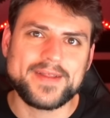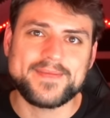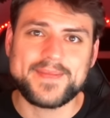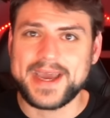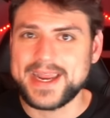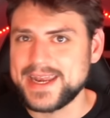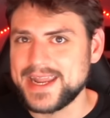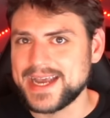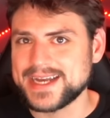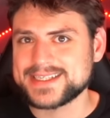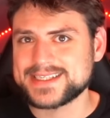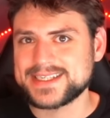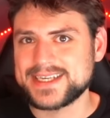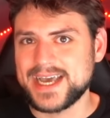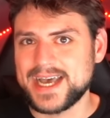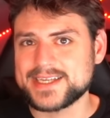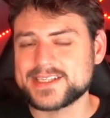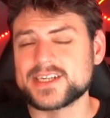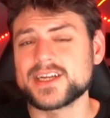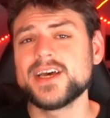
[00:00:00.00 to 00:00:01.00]
My next
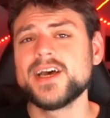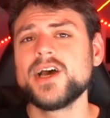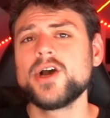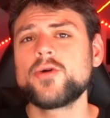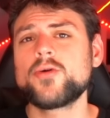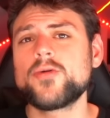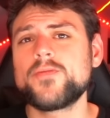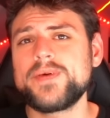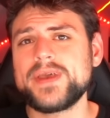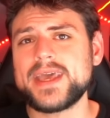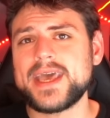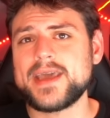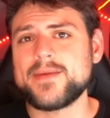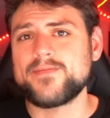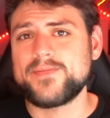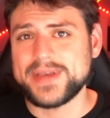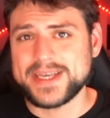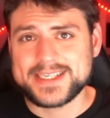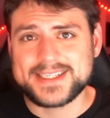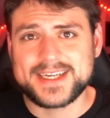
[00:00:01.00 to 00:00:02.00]
guest will be a
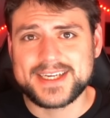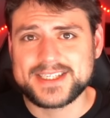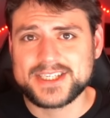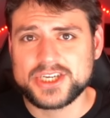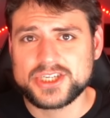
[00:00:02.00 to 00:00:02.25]
business